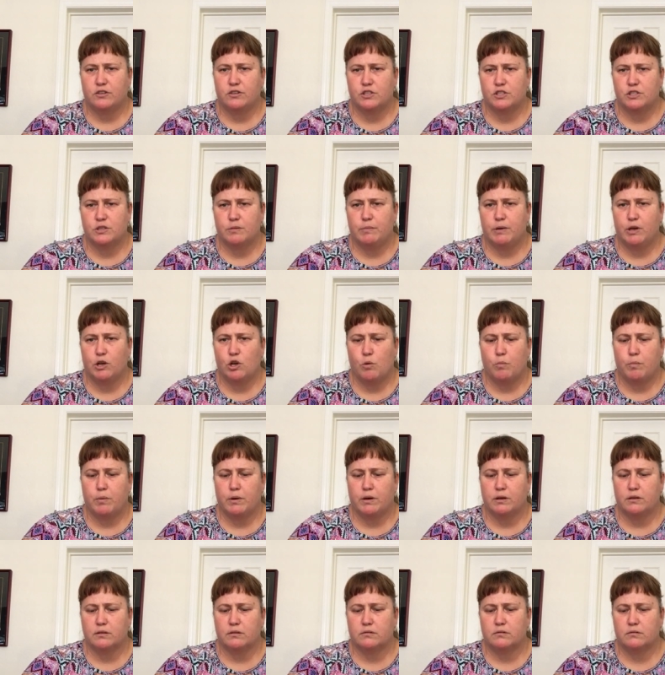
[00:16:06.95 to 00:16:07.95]
just a big
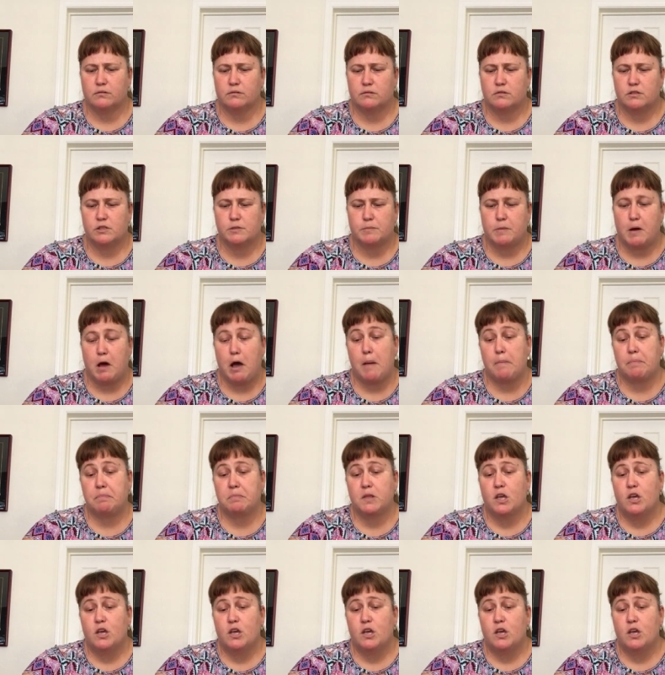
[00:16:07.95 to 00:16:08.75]
open spot.